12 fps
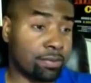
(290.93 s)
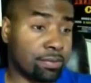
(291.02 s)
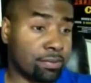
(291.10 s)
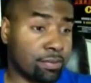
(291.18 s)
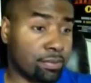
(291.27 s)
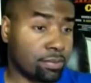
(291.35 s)

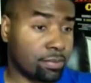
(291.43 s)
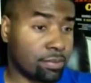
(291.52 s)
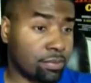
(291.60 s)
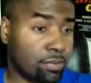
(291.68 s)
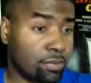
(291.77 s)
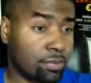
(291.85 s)

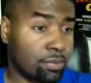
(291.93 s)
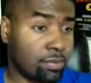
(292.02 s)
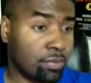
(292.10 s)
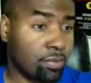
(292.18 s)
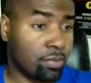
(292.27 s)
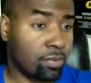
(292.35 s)

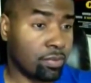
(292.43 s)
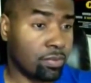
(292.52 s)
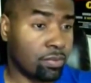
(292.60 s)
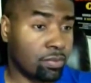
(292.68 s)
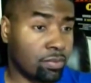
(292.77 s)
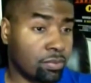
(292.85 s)

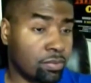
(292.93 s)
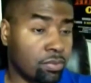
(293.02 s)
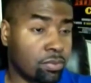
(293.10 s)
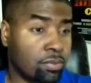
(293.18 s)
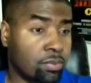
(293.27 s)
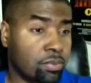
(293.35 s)

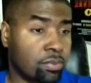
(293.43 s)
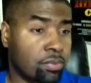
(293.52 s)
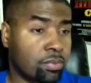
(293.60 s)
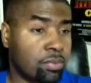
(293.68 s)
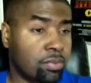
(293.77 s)
Nothing is said.